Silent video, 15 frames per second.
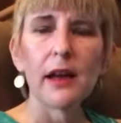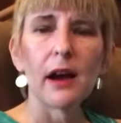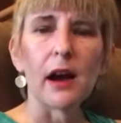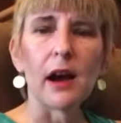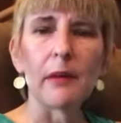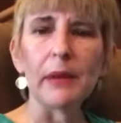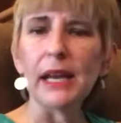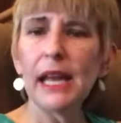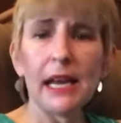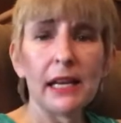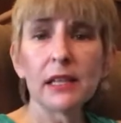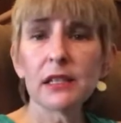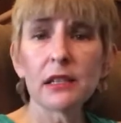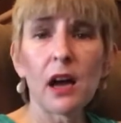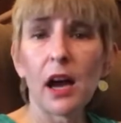Um, and, and
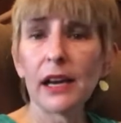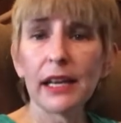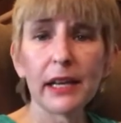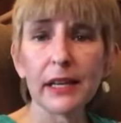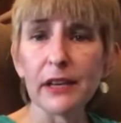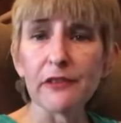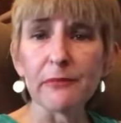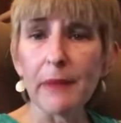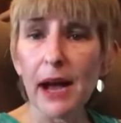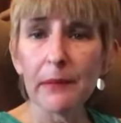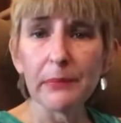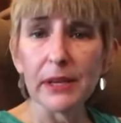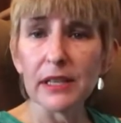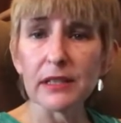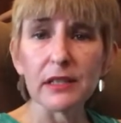it's not any of my
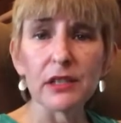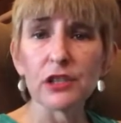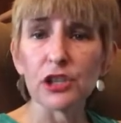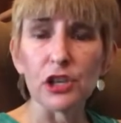business